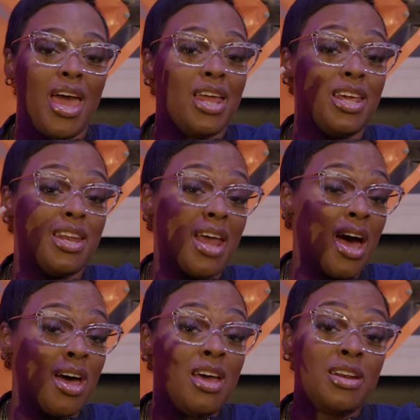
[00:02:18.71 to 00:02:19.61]
and did
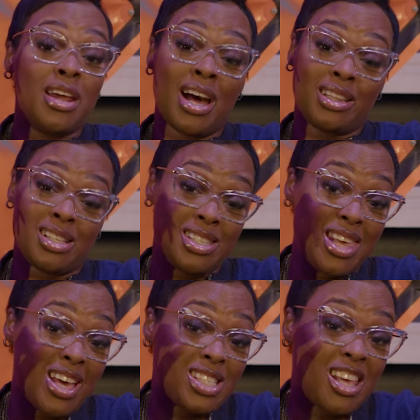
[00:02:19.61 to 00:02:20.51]
not, they got the
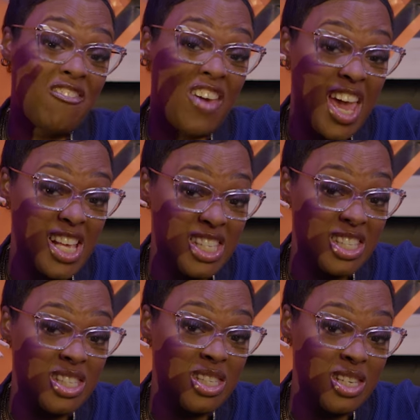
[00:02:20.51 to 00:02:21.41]
tax
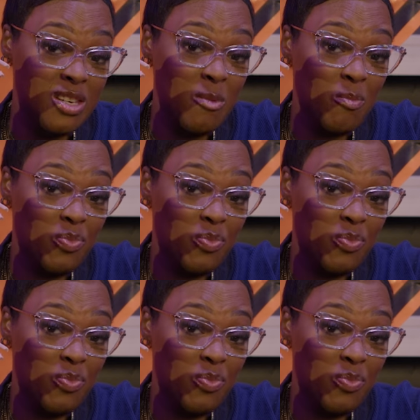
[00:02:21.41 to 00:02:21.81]
advances, see,